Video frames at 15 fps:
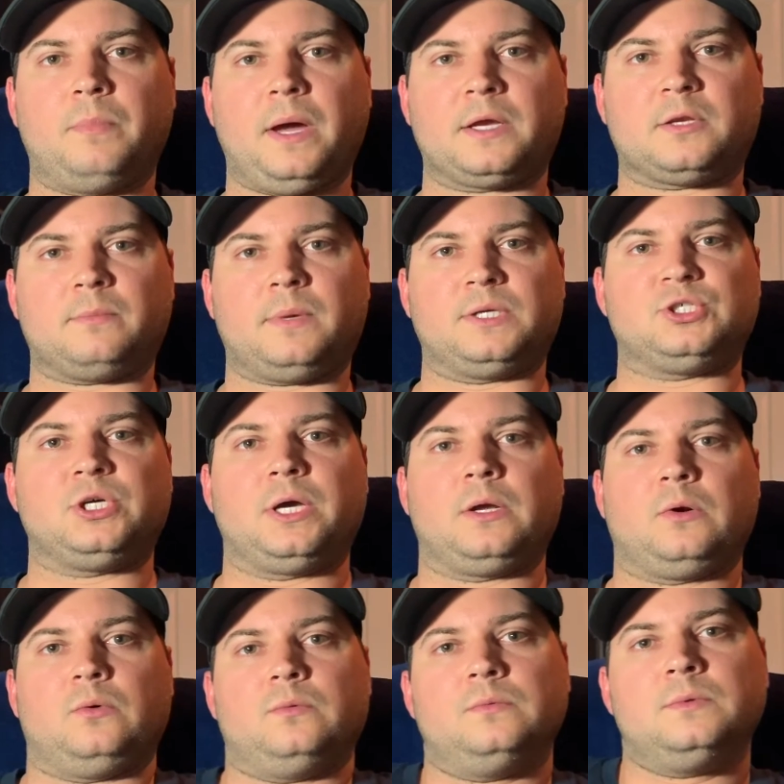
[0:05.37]
back to my
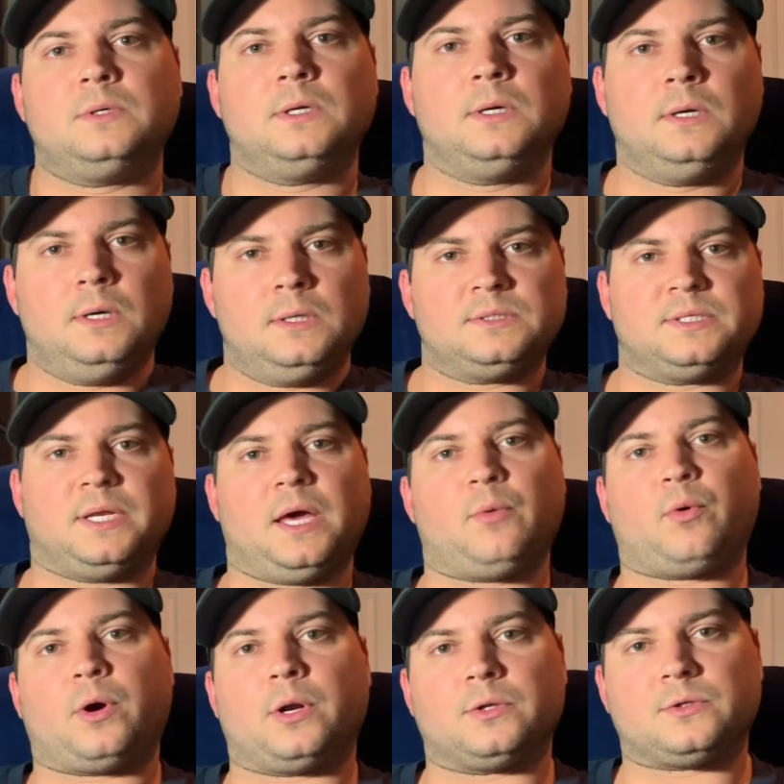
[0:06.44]
channel. Today
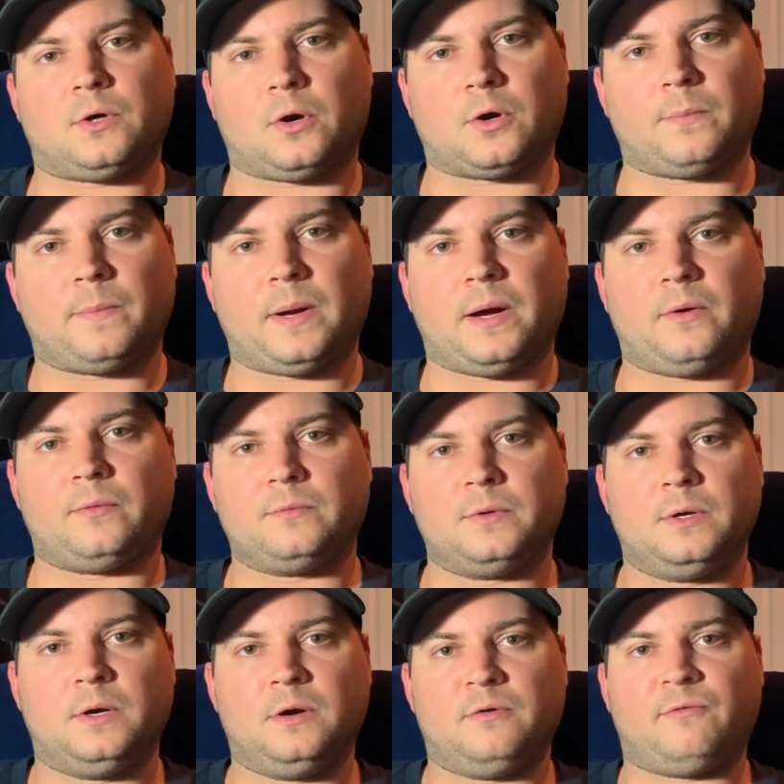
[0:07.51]
we're going to talk about
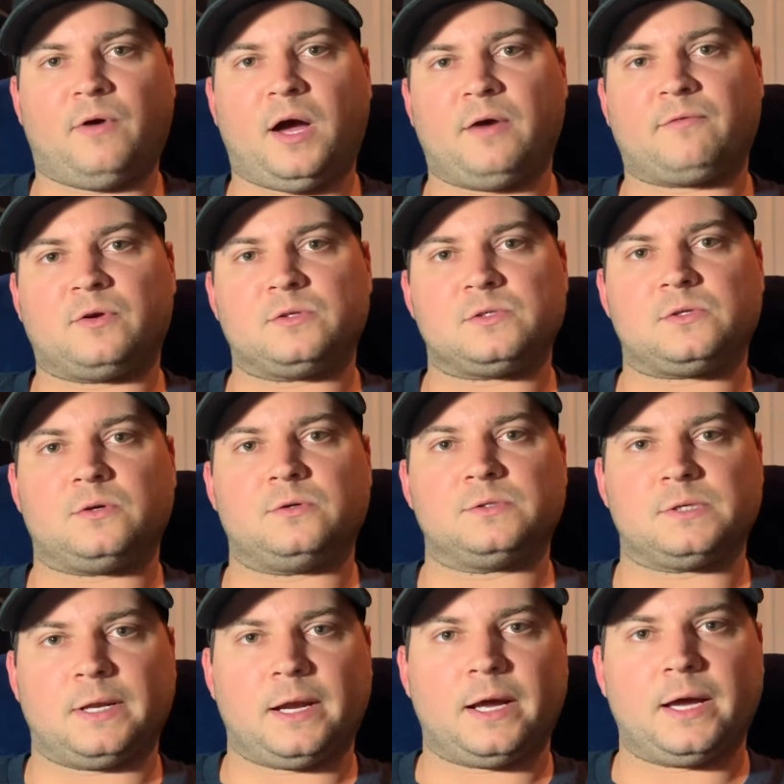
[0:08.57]
5 concerns
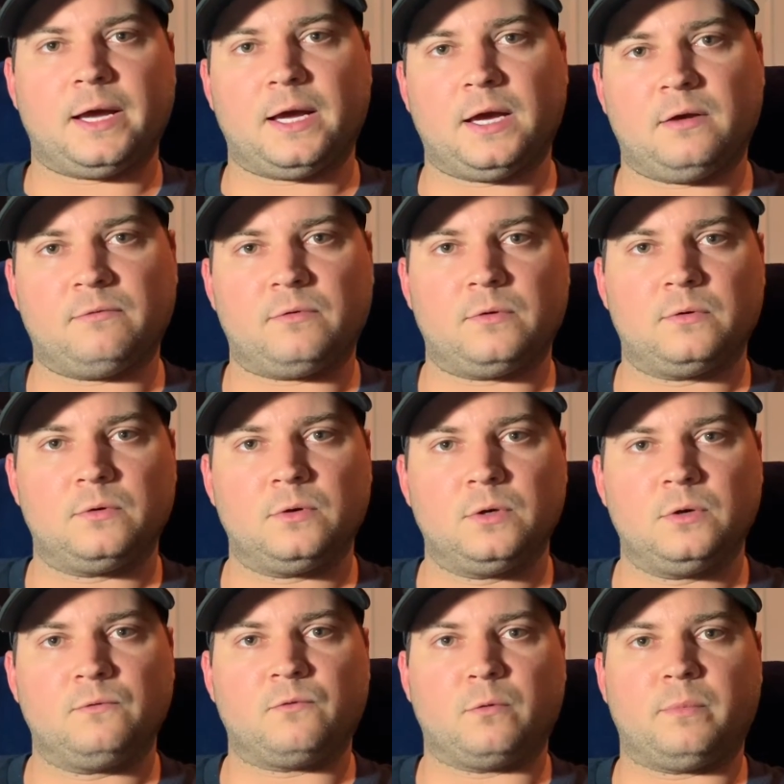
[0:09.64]
that I have
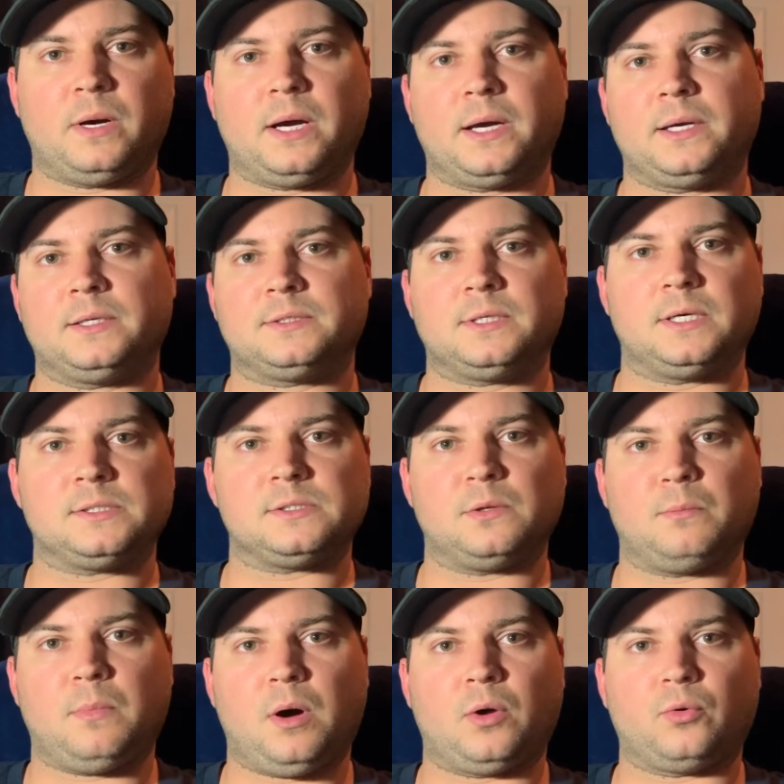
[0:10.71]
for buying a Tesla
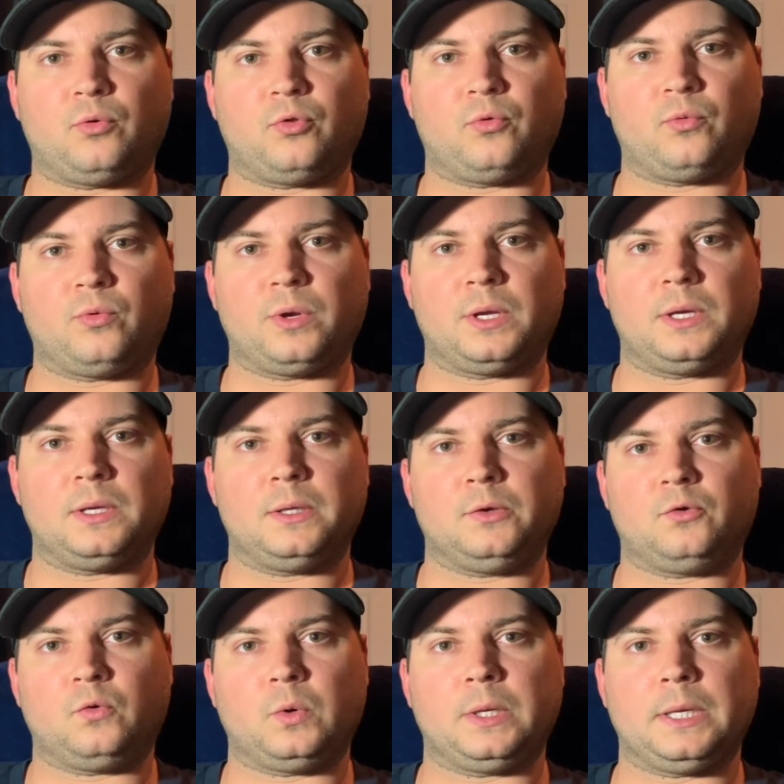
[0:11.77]
Model 3 in
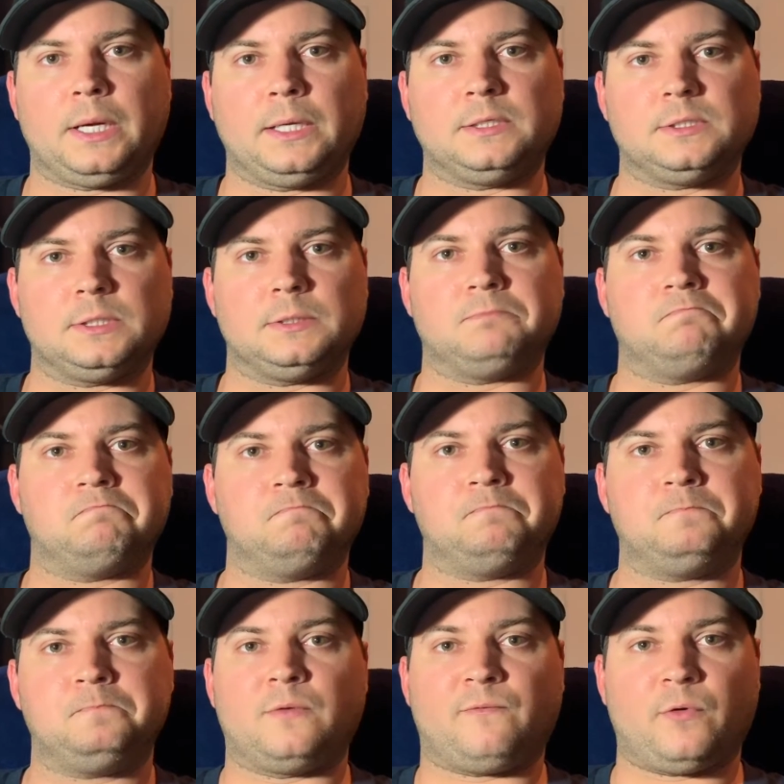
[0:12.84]
2019.
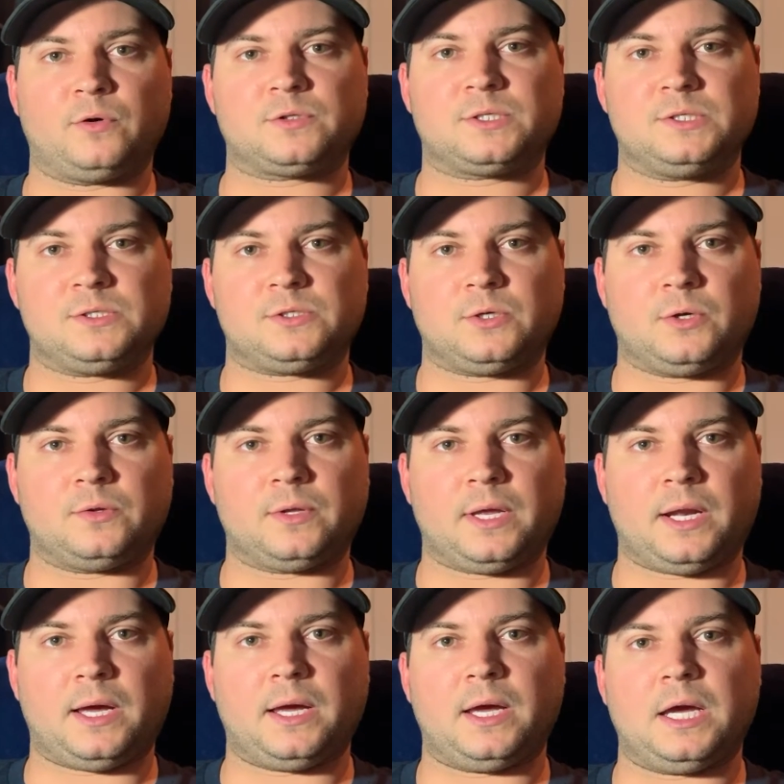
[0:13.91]
The first concern that
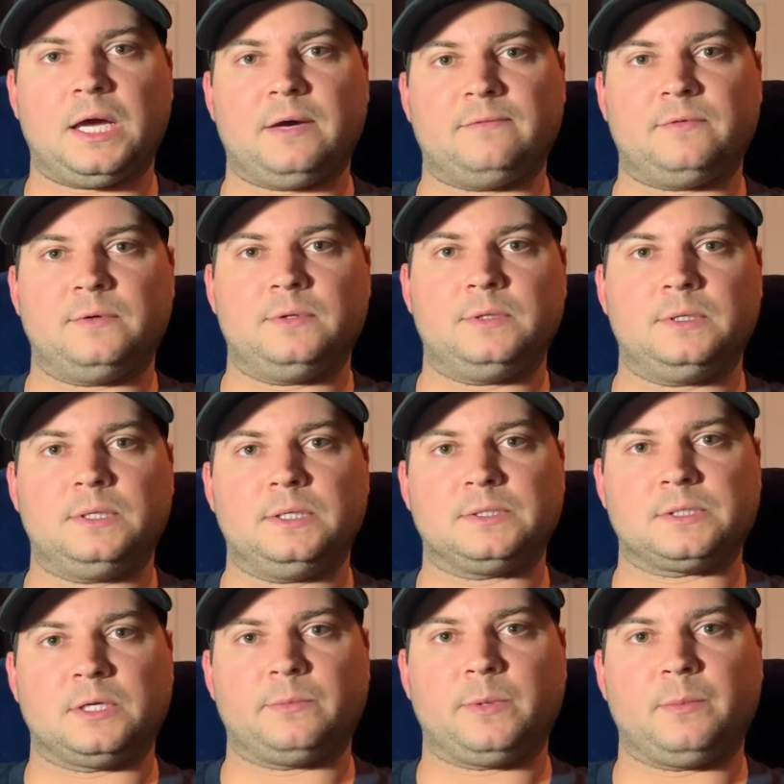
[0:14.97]
I have is
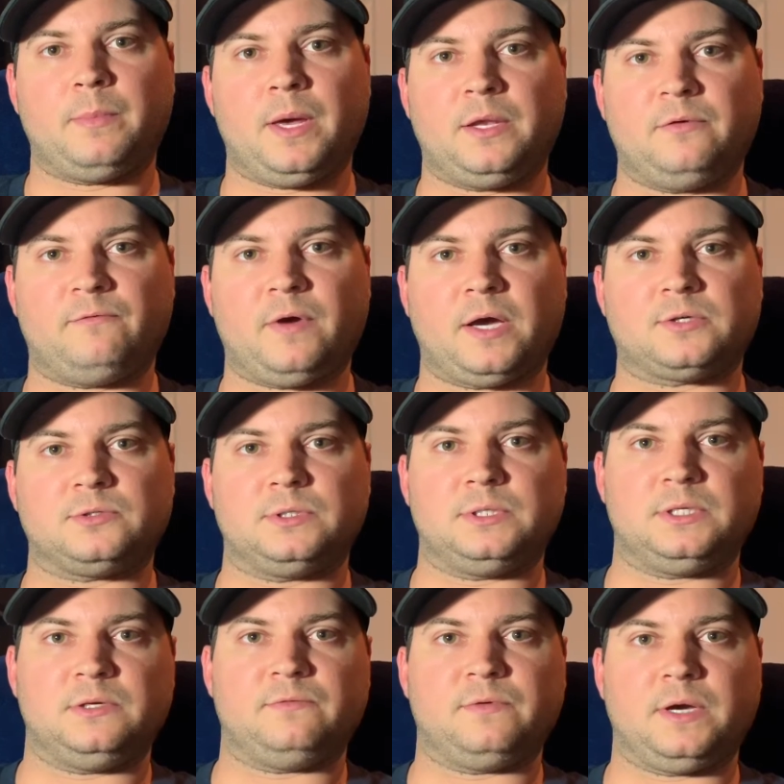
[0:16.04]
going to be manufacturing
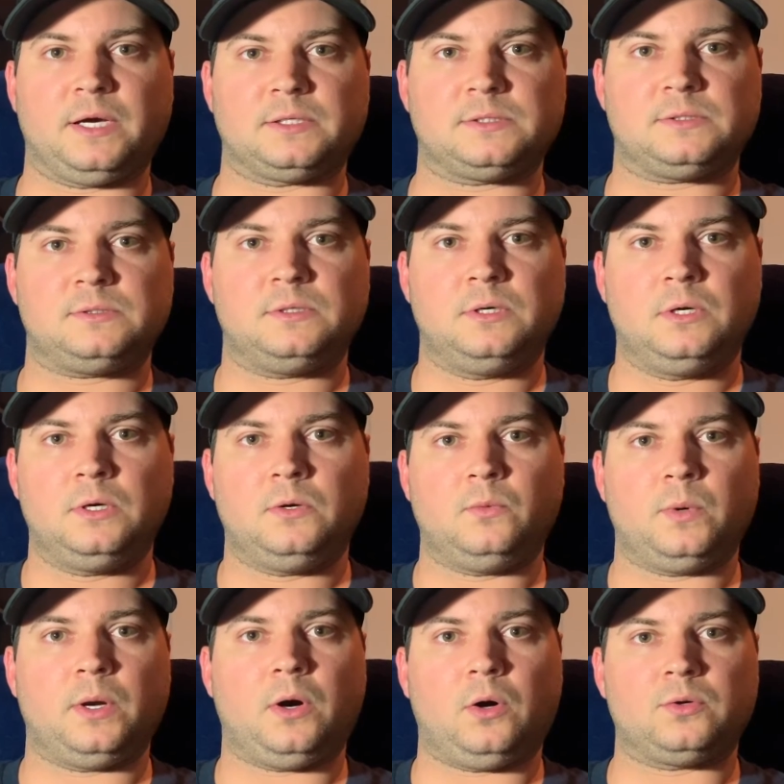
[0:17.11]
defects.
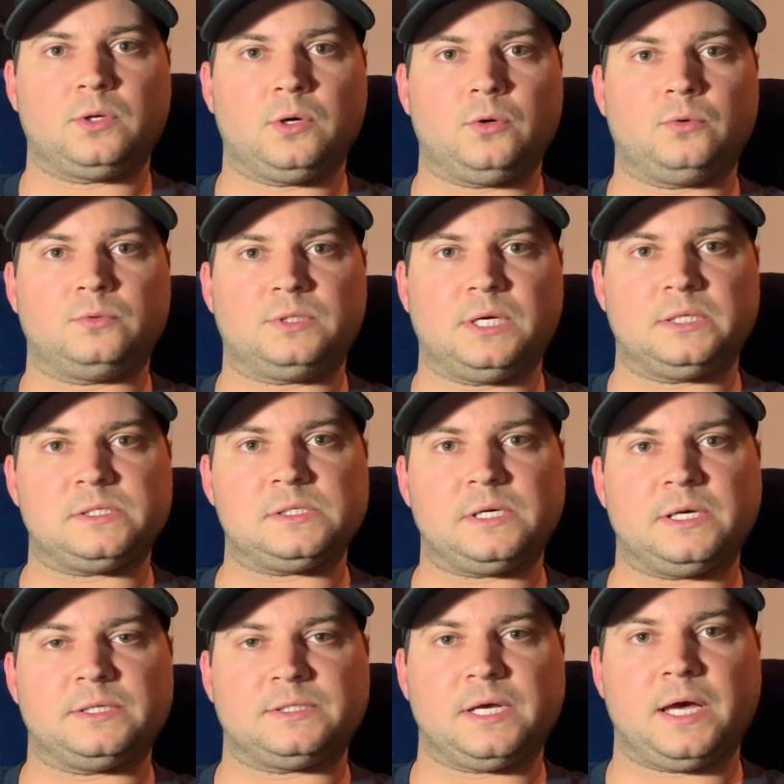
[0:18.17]
We all know Tesla
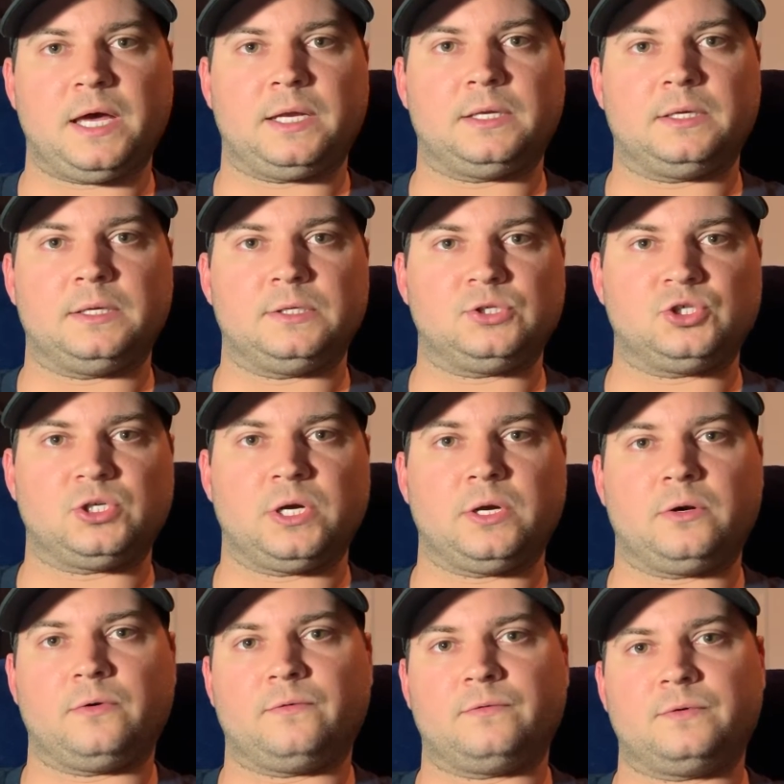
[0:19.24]
has had its
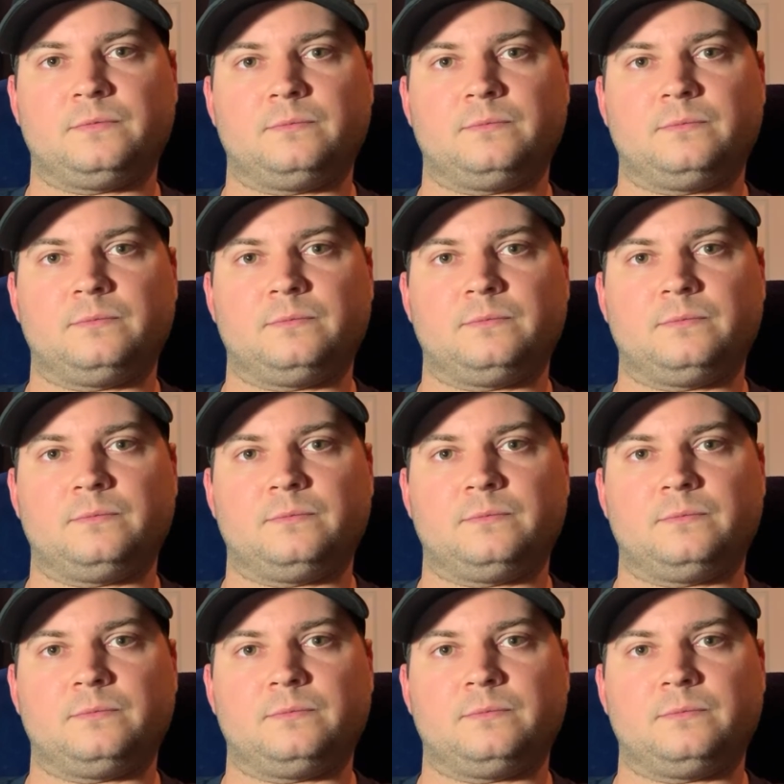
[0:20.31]
share of